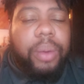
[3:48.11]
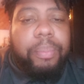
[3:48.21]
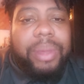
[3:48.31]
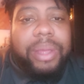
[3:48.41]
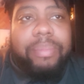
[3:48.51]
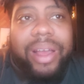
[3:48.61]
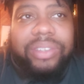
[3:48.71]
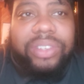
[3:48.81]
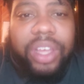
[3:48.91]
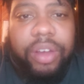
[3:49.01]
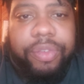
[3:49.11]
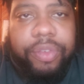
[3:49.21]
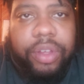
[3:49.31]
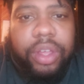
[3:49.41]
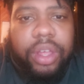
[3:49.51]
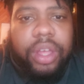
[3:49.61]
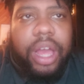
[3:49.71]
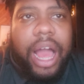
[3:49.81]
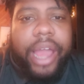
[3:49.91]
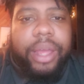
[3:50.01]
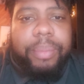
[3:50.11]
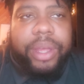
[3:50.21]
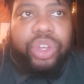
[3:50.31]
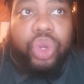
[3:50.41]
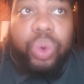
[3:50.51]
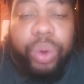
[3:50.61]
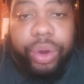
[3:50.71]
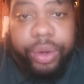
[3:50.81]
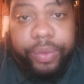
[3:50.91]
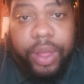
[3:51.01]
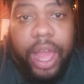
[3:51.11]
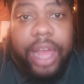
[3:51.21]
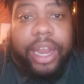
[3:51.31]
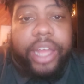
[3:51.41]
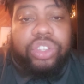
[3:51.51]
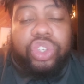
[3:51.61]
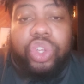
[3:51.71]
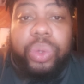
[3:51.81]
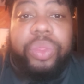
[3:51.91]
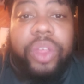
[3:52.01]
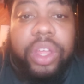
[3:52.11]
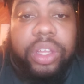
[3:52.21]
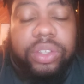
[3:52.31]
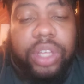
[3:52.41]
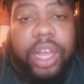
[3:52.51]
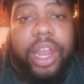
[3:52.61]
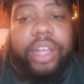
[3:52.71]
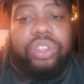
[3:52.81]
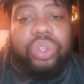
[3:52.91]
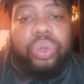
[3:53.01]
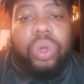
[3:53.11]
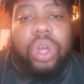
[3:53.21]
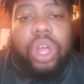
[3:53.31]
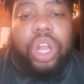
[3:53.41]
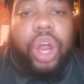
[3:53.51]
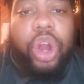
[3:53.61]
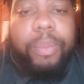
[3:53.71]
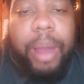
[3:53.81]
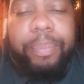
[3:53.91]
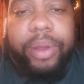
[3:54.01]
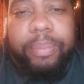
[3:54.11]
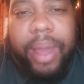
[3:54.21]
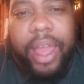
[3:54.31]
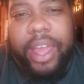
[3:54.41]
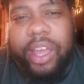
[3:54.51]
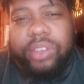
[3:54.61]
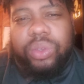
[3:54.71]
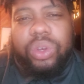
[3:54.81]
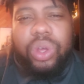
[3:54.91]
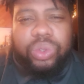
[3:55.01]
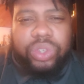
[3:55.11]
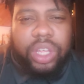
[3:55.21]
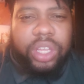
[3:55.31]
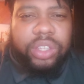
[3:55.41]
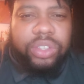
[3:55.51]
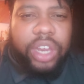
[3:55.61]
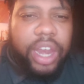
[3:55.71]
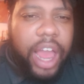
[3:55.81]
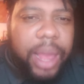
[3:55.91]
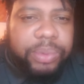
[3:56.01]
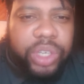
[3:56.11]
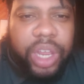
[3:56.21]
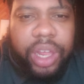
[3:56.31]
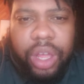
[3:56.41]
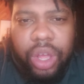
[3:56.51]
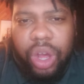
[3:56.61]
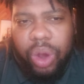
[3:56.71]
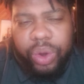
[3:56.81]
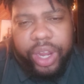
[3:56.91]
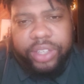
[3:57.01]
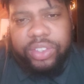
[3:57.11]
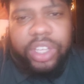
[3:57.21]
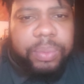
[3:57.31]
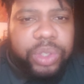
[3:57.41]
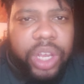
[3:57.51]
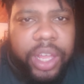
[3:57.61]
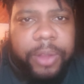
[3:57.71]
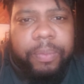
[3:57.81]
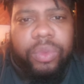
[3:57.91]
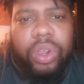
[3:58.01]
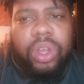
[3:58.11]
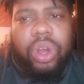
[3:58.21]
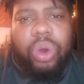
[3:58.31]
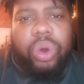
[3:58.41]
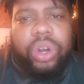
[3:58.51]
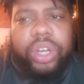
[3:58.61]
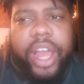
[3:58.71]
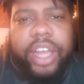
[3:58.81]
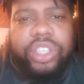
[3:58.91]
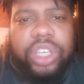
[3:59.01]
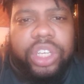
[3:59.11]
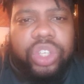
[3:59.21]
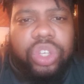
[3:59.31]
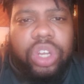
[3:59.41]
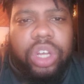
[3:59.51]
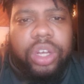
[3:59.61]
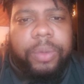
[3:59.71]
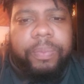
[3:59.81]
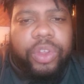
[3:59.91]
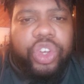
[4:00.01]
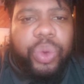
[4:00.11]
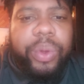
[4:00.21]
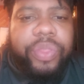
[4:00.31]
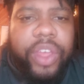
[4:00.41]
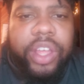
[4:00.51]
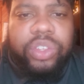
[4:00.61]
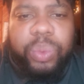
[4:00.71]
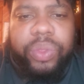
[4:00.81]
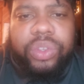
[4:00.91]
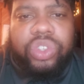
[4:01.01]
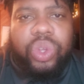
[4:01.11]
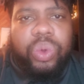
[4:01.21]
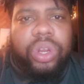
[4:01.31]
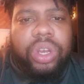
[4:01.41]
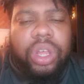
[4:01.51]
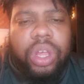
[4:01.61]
Me myself, I am a doer. I like to do things. I like to learn by putting my hands on those things, that object or that subject, or actually doing things with a student